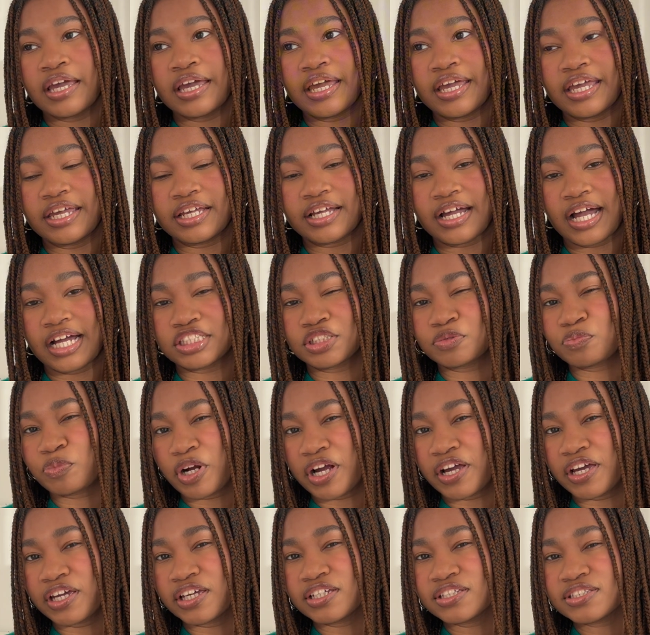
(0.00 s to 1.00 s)
a cash
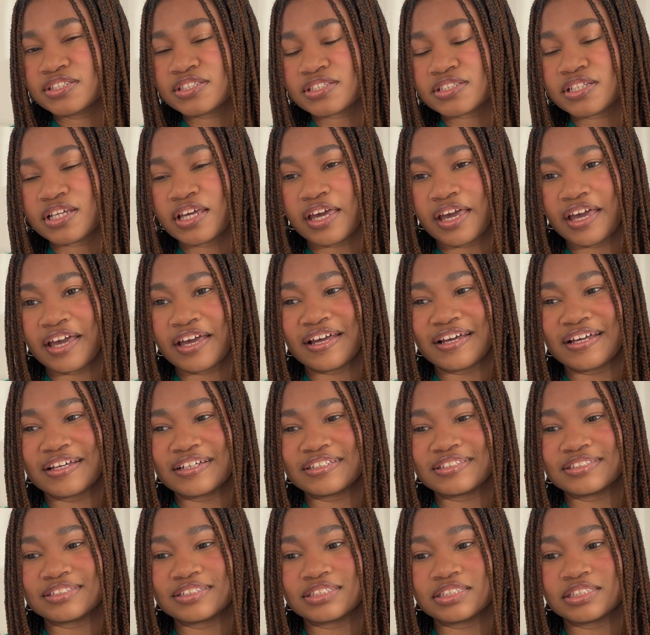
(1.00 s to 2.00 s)
prize.
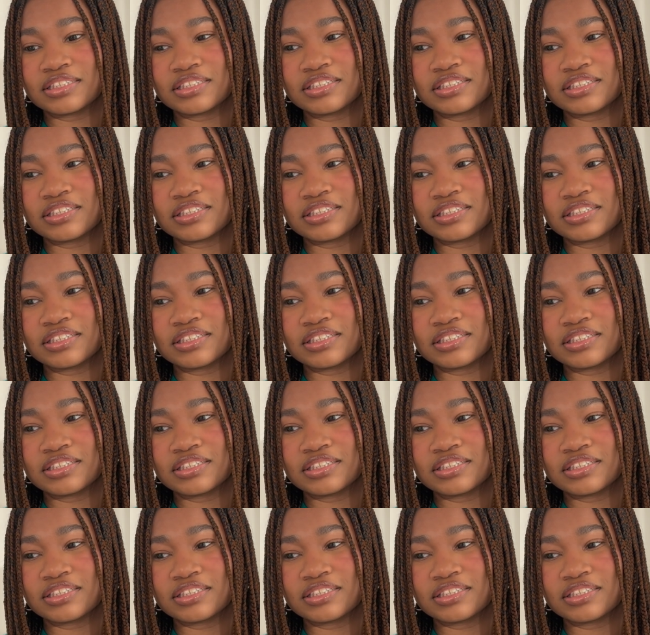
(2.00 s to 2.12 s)
And